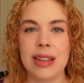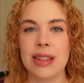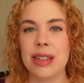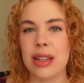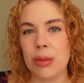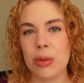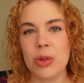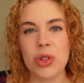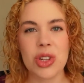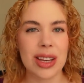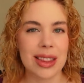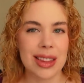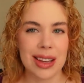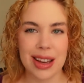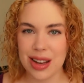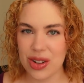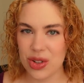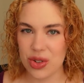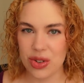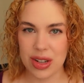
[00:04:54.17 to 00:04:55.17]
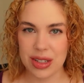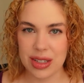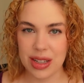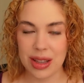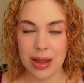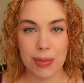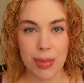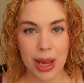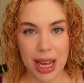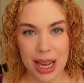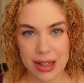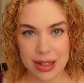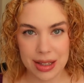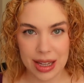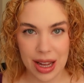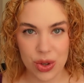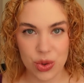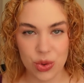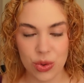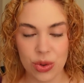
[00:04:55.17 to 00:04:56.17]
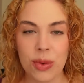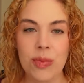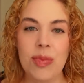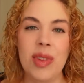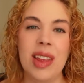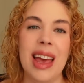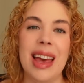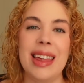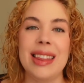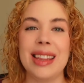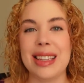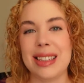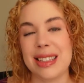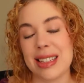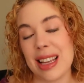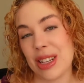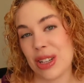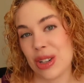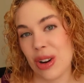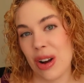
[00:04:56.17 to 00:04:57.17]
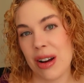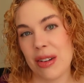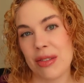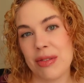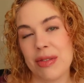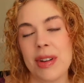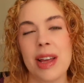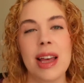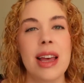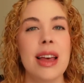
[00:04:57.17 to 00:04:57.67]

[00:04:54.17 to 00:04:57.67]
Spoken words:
double check the contract and the pay schedule, and then send it off.